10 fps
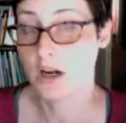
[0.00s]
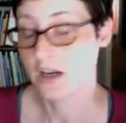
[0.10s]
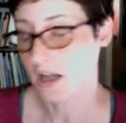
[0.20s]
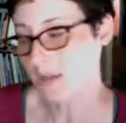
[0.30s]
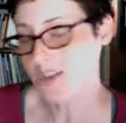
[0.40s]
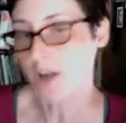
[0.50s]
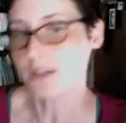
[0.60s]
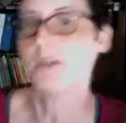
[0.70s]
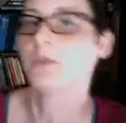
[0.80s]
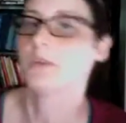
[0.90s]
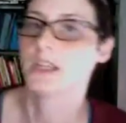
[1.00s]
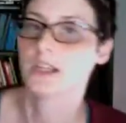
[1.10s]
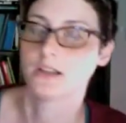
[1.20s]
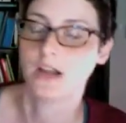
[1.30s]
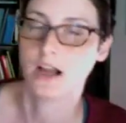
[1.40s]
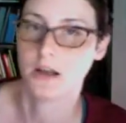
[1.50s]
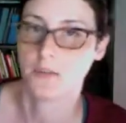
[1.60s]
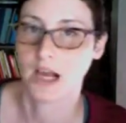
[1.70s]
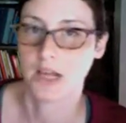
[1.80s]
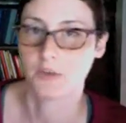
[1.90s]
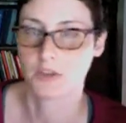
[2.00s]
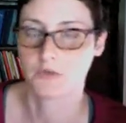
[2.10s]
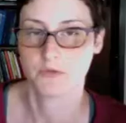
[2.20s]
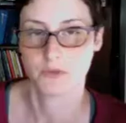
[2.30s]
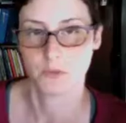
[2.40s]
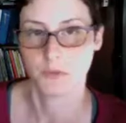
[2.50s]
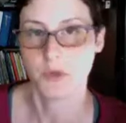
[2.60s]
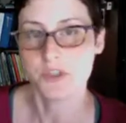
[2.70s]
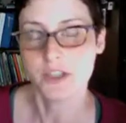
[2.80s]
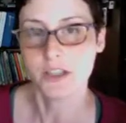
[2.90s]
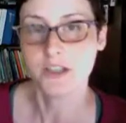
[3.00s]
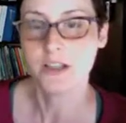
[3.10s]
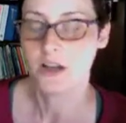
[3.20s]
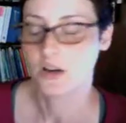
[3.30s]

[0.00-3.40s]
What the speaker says: Come and talk to me one week. I will give you free promotion.